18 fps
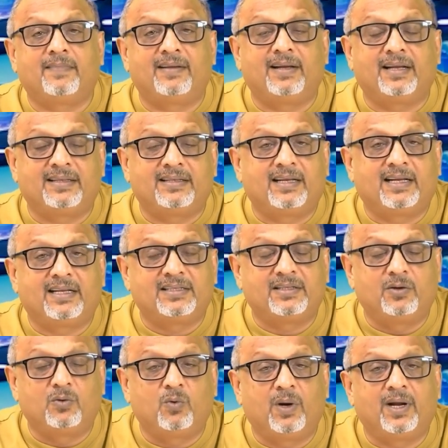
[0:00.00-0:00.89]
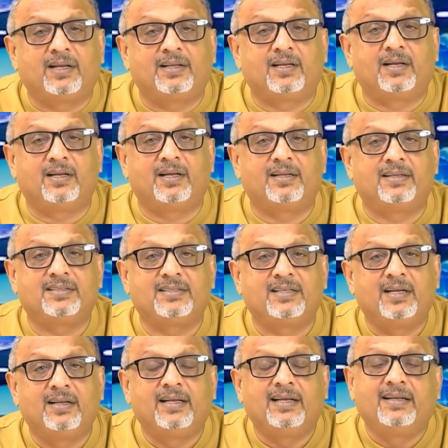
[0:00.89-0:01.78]
This is quite a
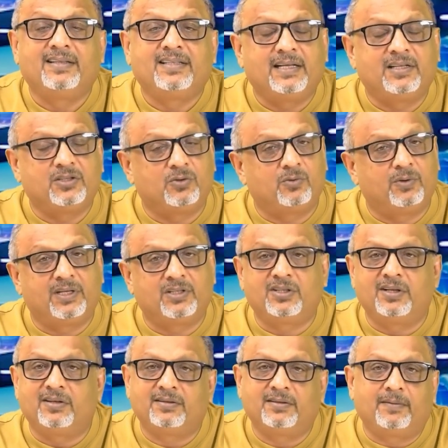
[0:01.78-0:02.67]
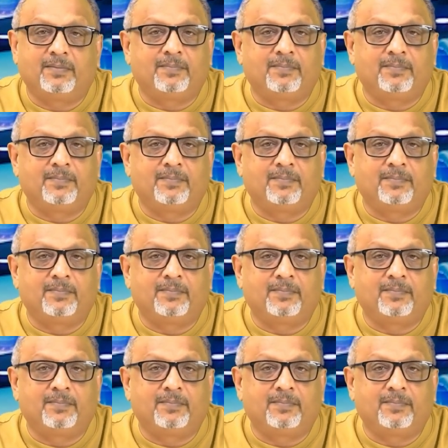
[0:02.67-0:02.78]
concerning situation.